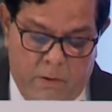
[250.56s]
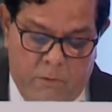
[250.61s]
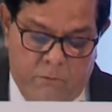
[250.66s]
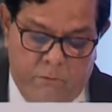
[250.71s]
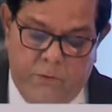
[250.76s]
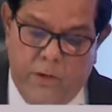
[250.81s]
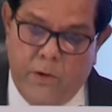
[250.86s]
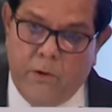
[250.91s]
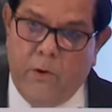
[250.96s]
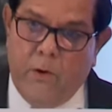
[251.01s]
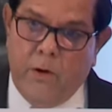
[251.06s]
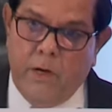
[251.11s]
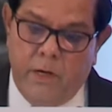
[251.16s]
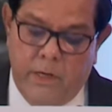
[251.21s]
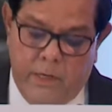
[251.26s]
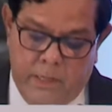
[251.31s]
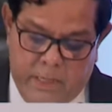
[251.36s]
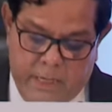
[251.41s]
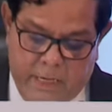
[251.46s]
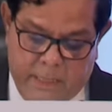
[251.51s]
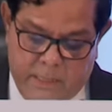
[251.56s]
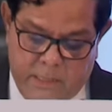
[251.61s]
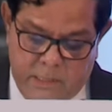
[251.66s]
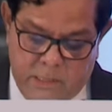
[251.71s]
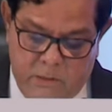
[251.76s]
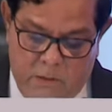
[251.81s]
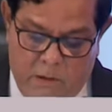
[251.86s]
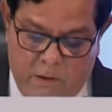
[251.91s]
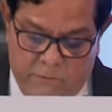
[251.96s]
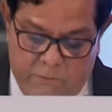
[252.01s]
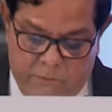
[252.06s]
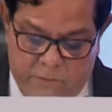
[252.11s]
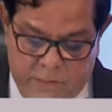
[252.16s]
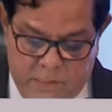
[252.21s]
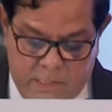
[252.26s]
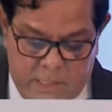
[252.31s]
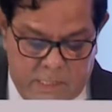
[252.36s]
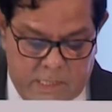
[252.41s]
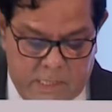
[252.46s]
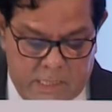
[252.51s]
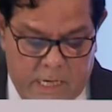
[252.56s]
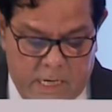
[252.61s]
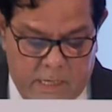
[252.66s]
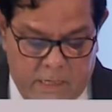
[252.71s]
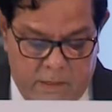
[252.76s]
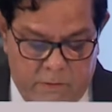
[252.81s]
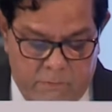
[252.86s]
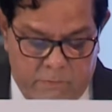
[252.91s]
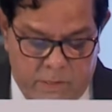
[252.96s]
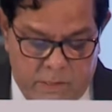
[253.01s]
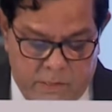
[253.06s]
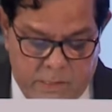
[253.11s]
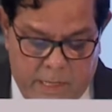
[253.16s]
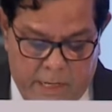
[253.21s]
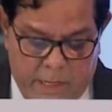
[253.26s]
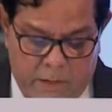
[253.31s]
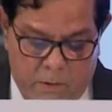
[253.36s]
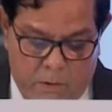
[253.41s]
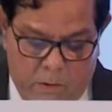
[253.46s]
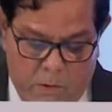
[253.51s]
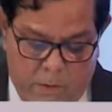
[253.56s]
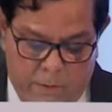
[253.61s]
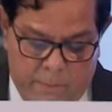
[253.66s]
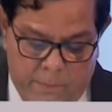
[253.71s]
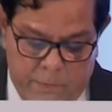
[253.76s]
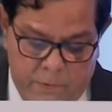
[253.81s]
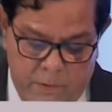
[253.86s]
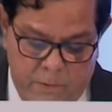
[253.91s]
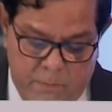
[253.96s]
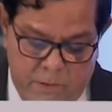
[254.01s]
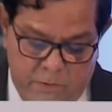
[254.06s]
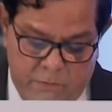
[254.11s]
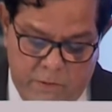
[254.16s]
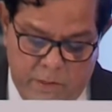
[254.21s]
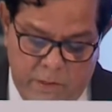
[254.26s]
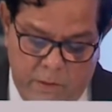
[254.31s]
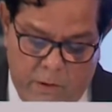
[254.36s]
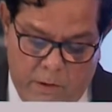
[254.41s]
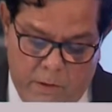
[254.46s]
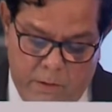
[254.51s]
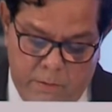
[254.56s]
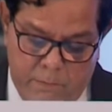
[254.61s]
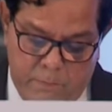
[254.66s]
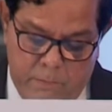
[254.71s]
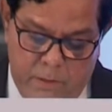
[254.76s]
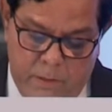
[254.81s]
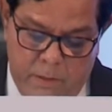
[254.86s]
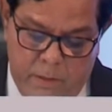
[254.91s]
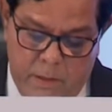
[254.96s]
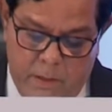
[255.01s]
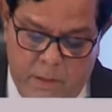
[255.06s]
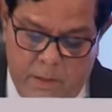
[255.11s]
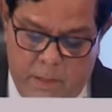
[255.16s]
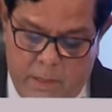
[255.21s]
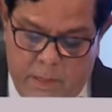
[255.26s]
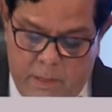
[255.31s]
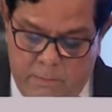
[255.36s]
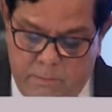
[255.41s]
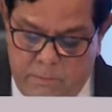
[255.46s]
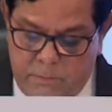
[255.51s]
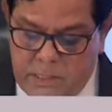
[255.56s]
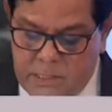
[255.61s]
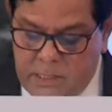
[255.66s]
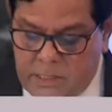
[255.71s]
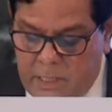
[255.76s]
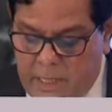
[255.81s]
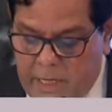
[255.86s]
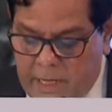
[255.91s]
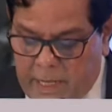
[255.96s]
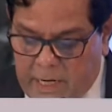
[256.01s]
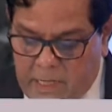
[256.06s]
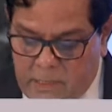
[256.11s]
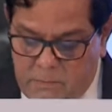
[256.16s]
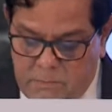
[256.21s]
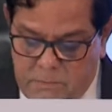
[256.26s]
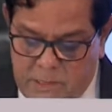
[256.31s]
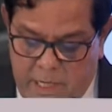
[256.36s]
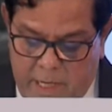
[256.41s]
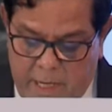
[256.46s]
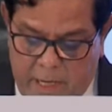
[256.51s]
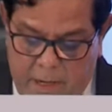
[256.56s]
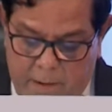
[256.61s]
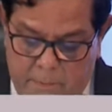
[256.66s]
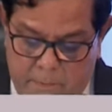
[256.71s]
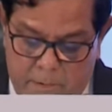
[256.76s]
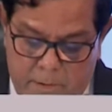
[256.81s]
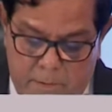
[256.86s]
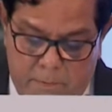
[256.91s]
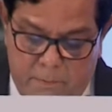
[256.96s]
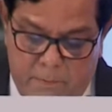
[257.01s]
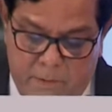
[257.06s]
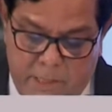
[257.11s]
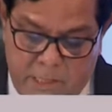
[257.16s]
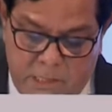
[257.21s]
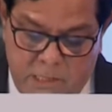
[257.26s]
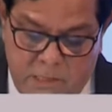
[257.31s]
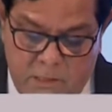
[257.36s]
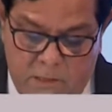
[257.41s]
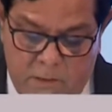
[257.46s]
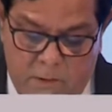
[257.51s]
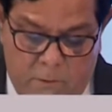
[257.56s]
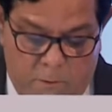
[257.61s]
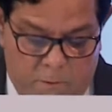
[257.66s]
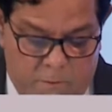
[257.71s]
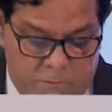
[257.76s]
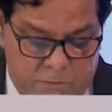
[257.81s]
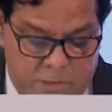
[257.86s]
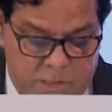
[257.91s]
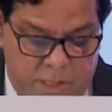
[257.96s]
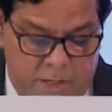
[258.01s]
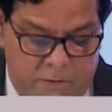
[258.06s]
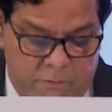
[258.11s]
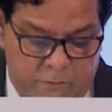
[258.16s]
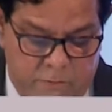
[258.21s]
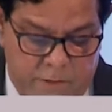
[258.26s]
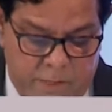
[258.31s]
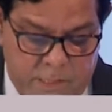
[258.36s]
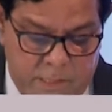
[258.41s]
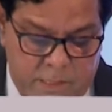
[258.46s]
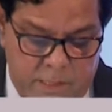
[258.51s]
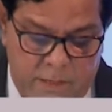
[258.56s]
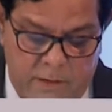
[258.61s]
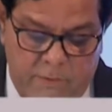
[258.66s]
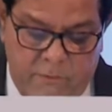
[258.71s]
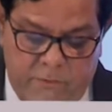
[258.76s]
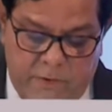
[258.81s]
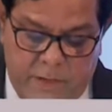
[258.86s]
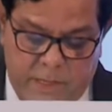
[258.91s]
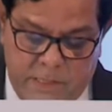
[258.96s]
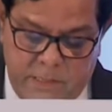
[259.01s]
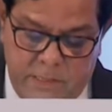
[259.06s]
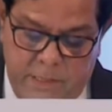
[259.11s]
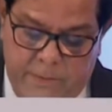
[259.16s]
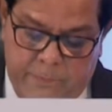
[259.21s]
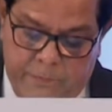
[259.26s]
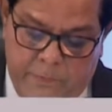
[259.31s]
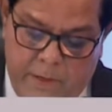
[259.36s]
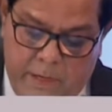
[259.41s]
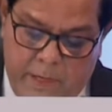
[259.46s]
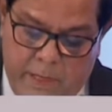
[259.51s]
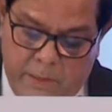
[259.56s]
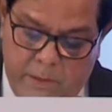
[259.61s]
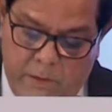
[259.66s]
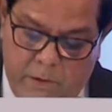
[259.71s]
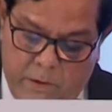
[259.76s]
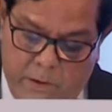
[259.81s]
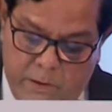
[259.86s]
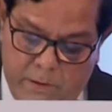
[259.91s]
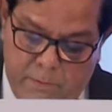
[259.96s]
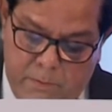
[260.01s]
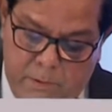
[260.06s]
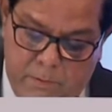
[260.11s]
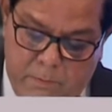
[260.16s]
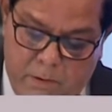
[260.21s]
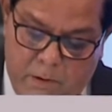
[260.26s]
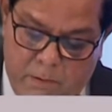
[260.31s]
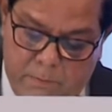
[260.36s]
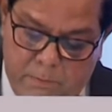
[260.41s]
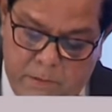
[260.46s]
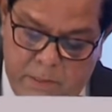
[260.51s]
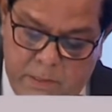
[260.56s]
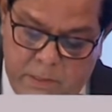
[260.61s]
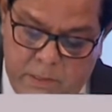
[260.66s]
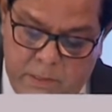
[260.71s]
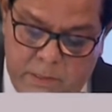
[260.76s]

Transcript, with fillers: We are honored that this conference is starting with a dialogue between the Honorable Mister M J Akbar, Minister of State for External Affairs, and the Honorable Mohammad